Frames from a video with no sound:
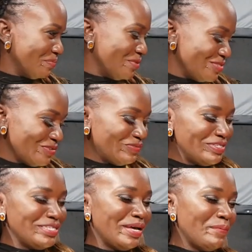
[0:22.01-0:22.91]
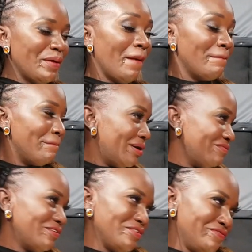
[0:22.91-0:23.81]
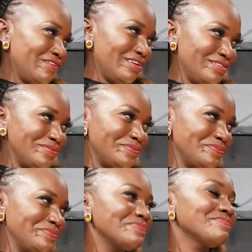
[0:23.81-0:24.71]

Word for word: most of the time, mm. but very fine. Okay.